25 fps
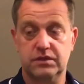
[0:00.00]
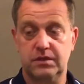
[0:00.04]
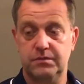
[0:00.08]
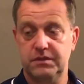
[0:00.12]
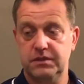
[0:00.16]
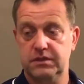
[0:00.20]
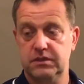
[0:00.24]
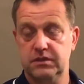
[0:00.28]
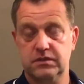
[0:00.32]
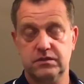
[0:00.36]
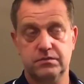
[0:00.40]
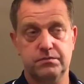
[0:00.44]
I
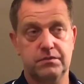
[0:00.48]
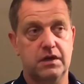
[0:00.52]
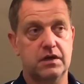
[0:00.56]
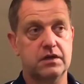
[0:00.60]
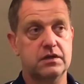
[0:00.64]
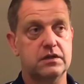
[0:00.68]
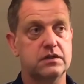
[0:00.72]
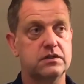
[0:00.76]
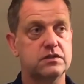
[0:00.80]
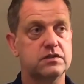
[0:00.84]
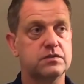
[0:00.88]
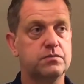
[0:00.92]
mean, this
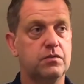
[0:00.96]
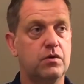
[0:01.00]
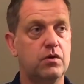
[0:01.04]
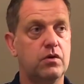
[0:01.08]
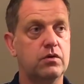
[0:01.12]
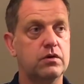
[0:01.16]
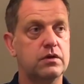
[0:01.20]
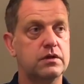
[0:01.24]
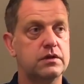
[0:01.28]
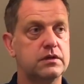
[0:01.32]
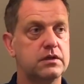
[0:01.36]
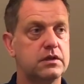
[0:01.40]
market is
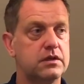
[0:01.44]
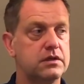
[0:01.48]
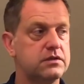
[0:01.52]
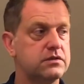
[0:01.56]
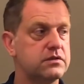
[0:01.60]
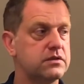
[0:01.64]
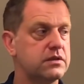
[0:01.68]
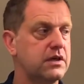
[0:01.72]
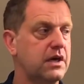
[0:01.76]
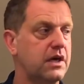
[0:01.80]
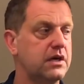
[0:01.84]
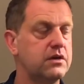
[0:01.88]
small, and there is
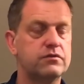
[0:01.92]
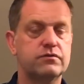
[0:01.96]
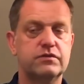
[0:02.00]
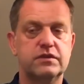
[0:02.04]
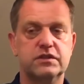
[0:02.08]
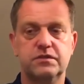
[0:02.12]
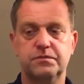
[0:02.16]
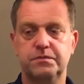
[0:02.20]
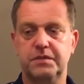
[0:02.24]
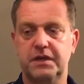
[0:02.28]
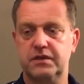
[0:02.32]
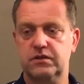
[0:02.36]
a kind of
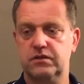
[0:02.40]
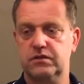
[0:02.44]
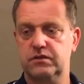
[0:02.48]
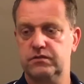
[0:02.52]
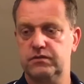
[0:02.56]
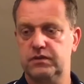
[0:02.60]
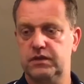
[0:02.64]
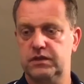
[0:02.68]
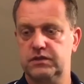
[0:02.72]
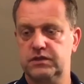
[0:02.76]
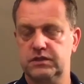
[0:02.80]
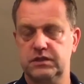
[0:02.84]
respect
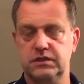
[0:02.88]
towards